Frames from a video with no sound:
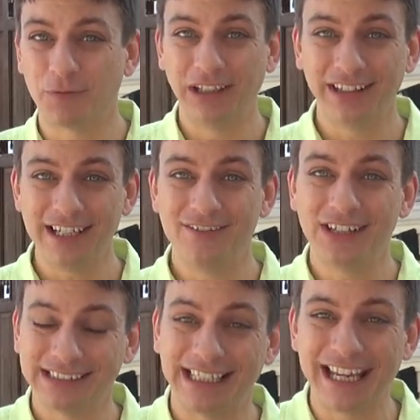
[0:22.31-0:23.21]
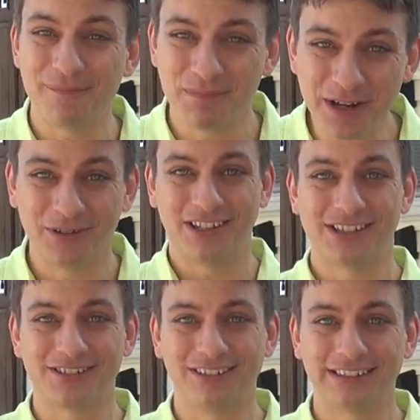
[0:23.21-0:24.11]
we leave because they can't be with
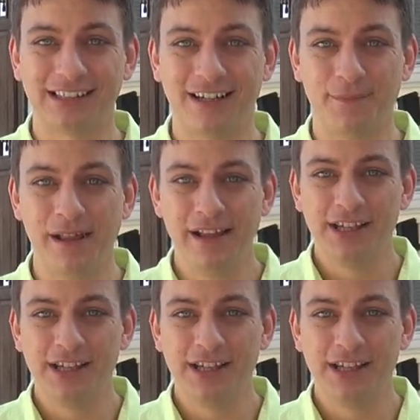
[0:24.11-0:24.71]
us all the time.